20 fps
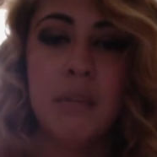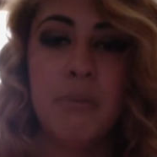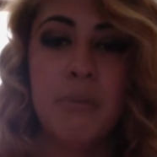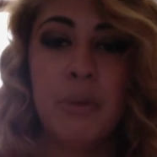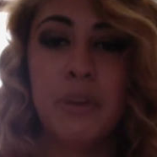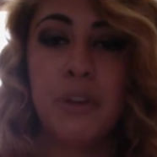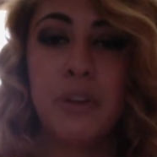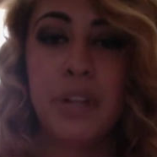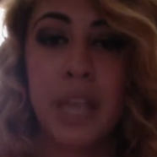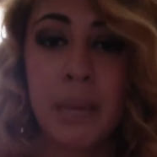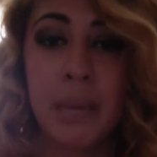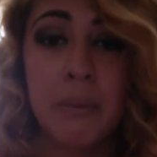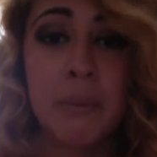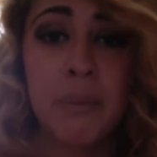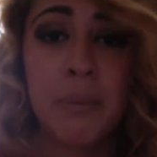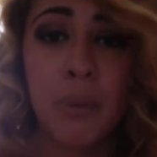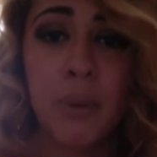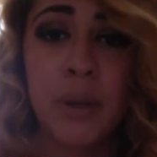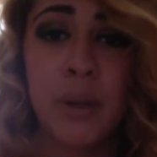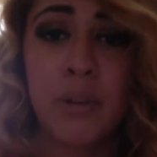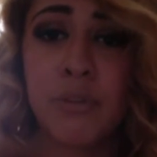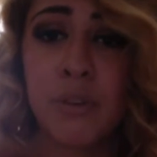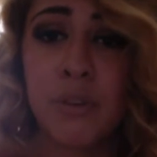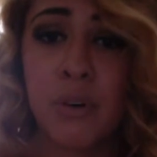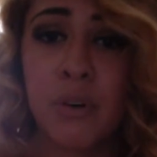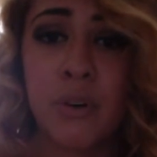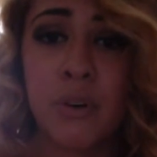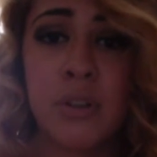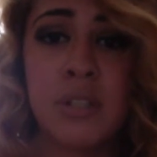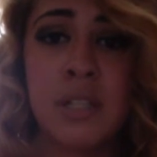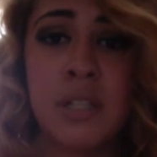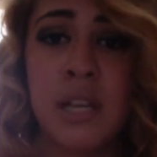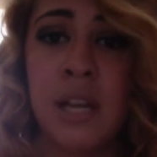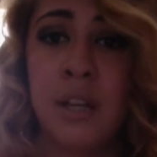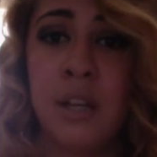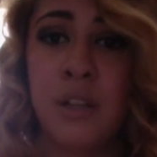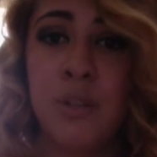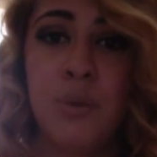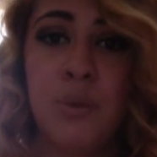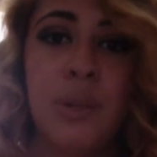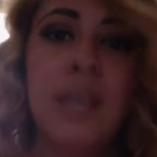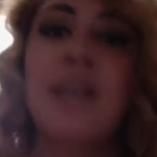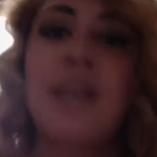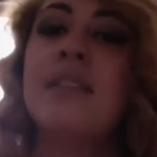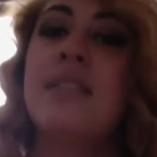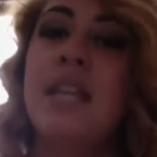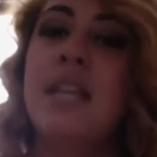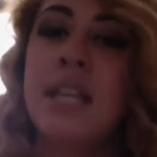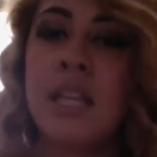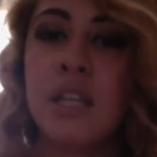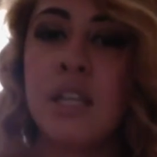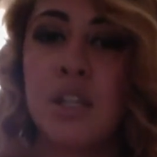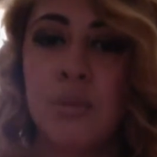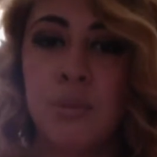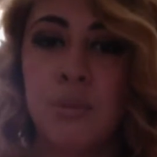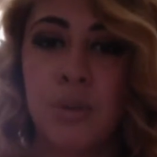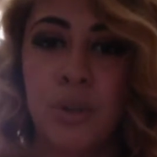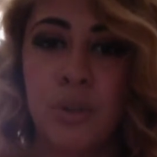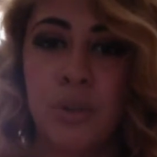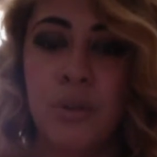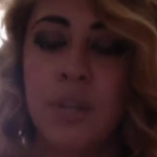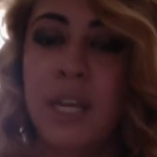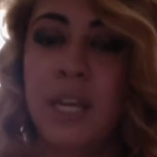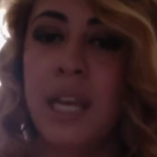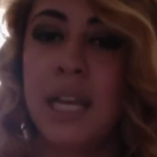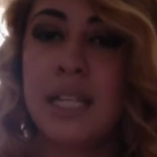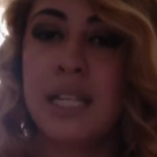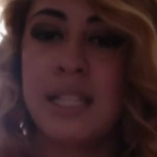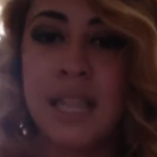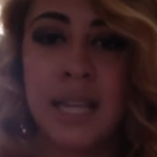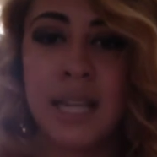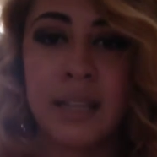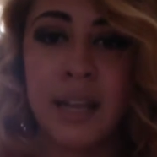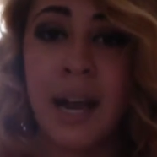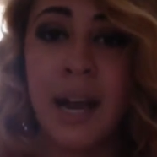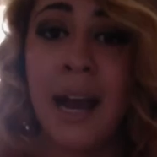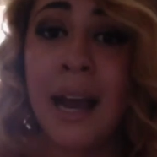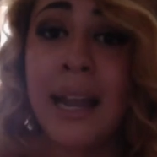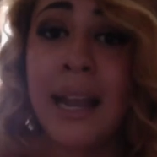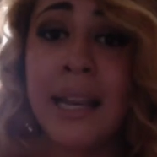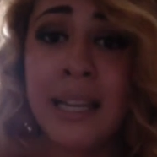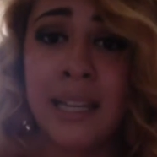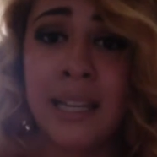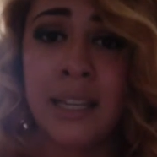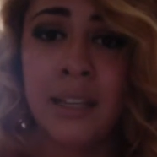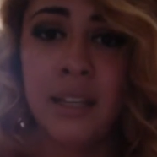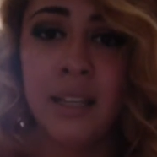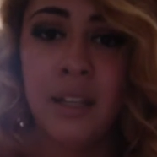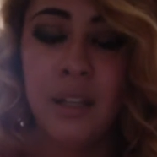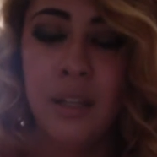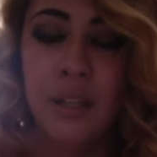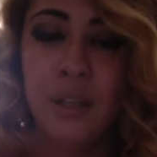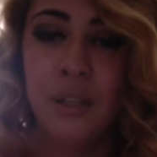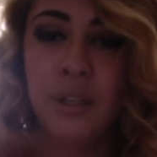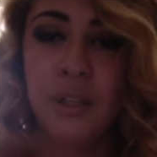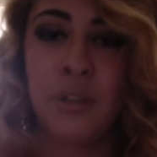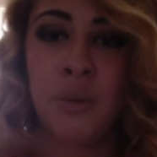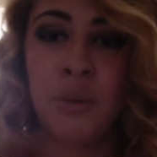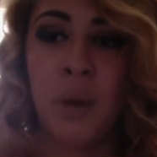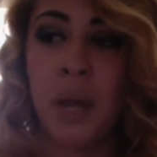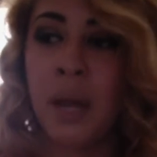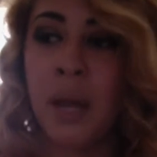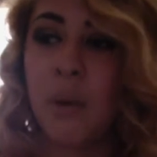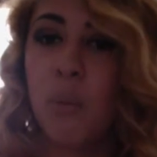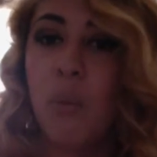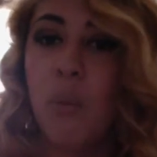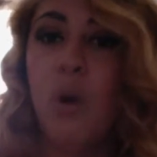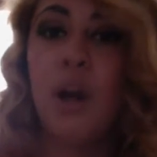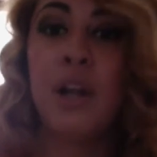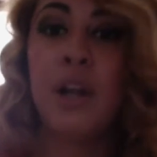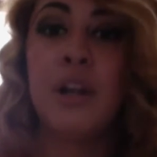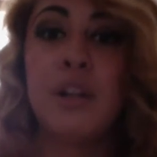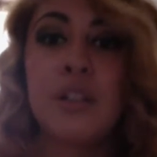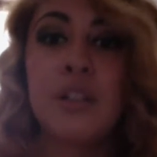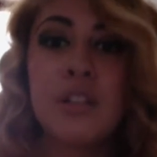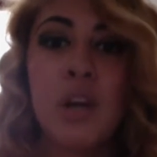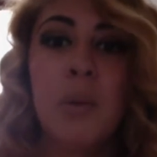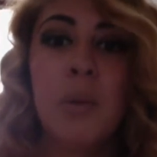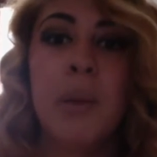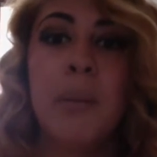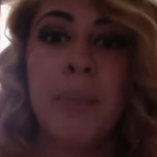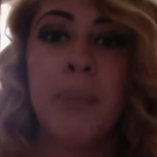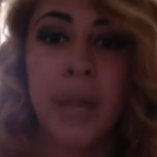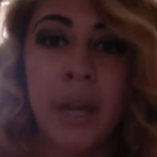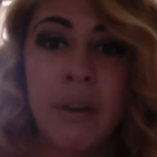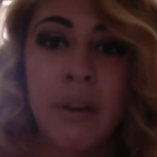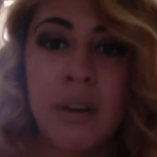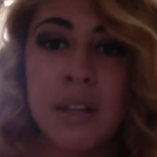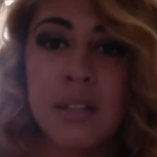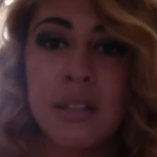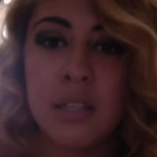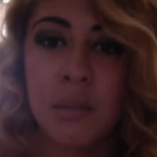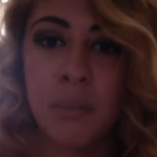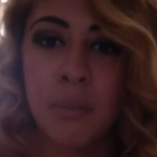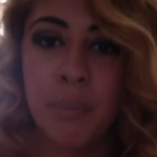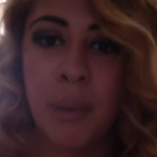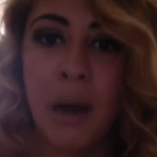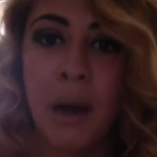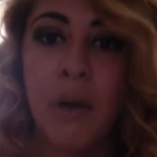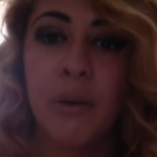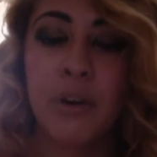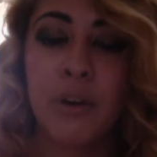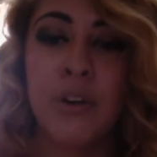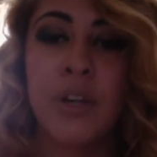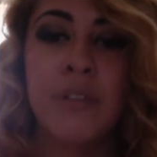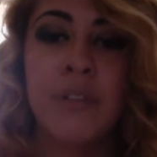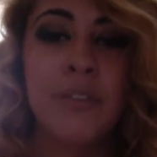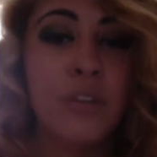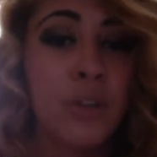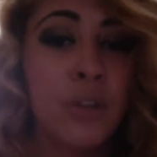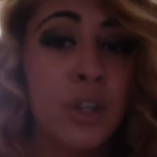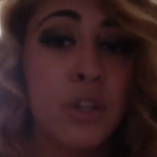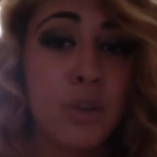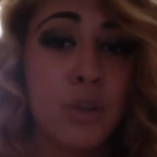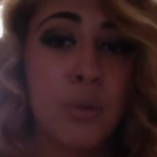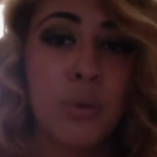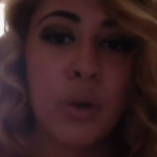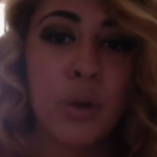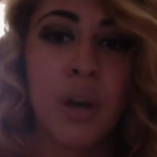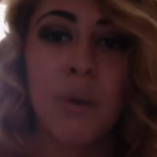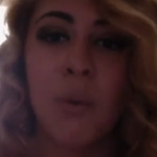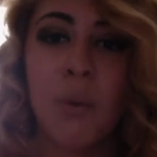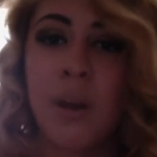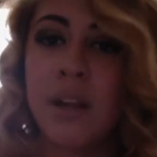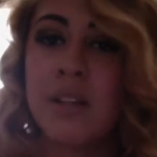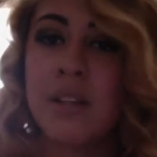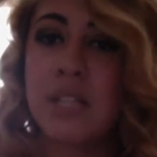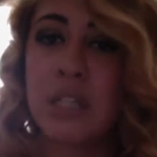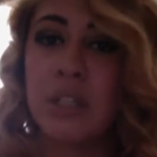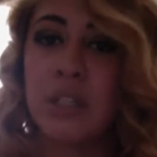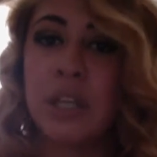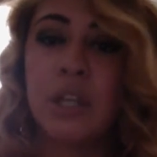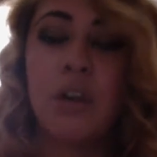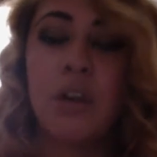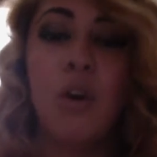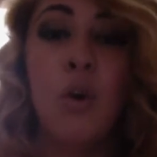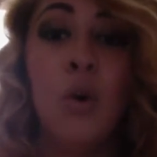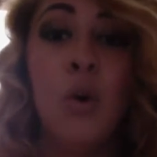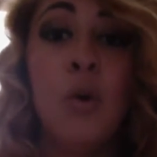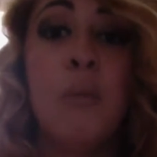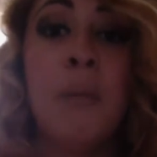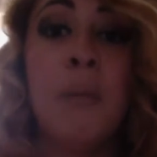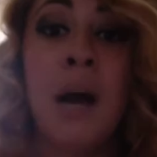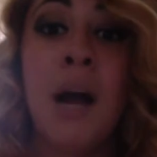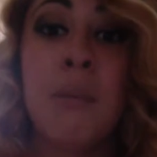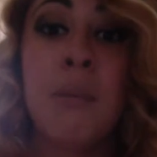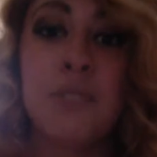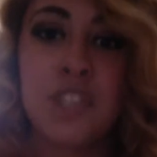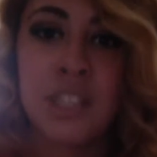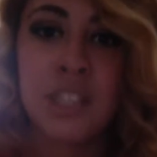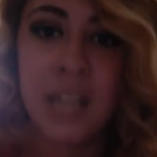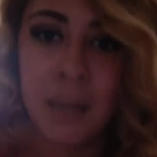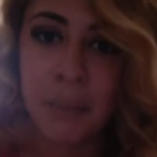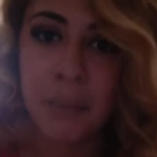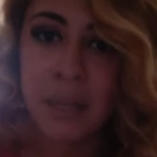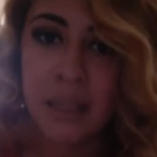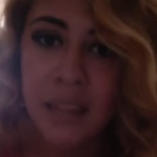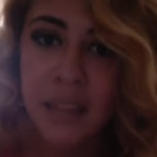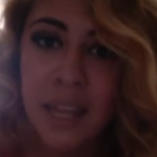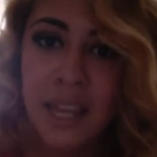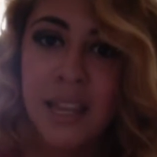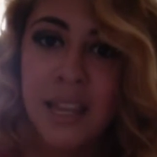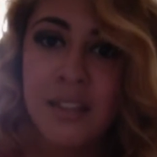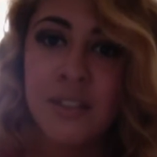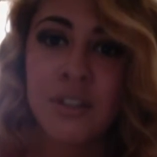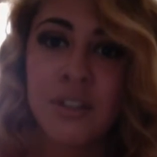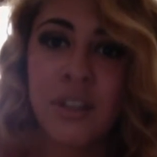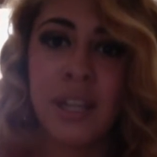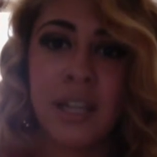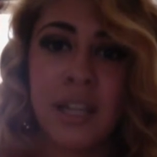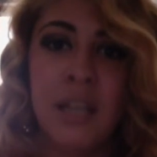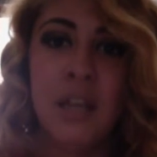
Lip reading: But there came a point, of course, that you can't take it anymore. You can't take the hiding. You know, I wanted to tell my parents about her, even though they knew her. I wanted to tell her, like, oh, mom, she got me this, or like,